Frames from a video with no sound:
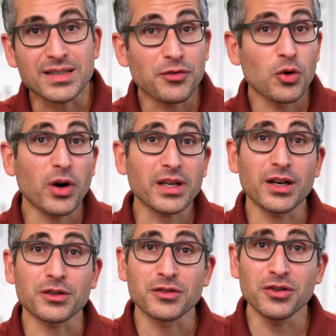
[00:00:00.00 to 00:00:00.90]
if you're working
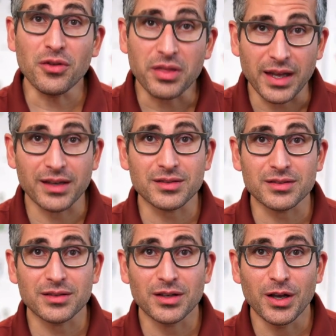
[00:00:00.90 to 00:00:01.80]
on 2
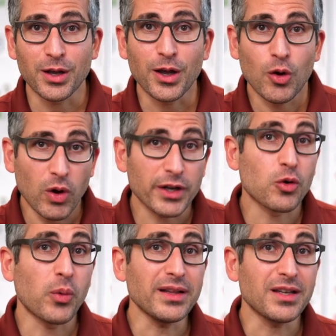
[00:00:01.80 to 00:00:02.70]
things, while you're
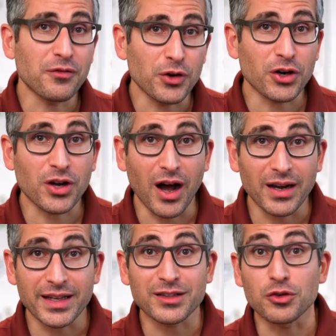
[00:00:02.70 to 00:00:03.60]
waiting for your
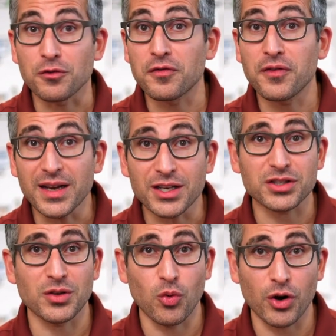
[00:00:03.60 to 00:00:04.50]
colleague to finish
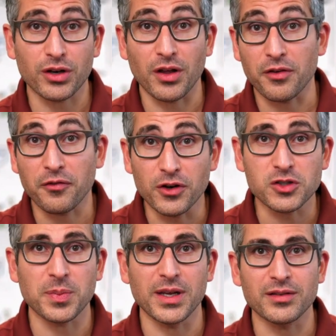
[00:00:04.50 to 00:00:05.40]
the work on the
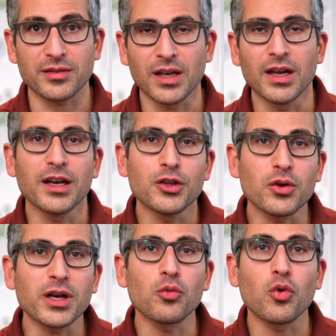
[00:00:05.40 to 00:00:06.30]
first piece, you
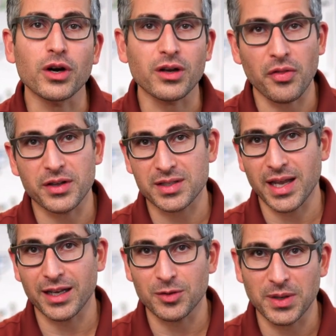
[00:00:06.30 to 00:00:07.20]
can work on the
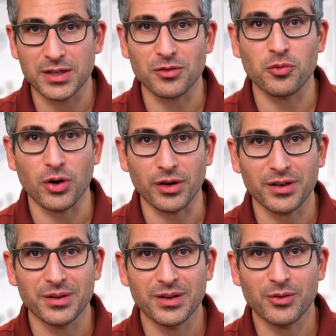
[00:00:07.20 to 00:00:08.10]
second piece of work,
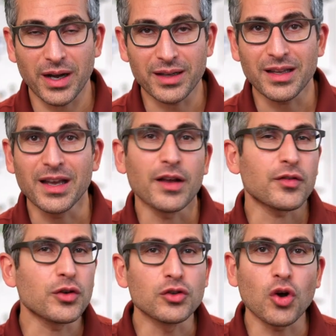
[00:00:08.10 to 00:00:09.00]
right? So
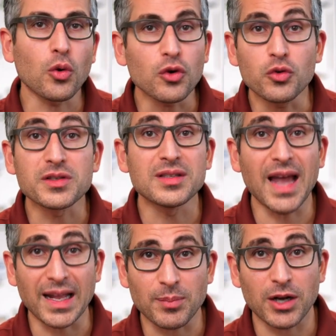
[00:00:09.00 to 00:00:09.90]
you don't lose
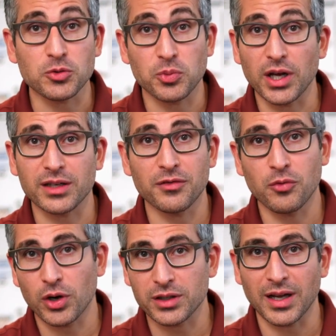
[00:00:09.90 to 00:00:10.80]
that much productive
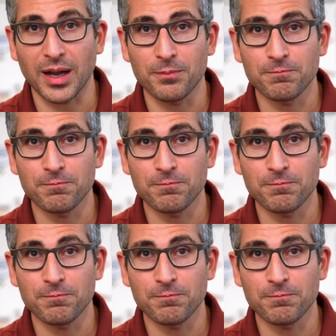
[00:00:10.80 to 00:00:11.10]
work time.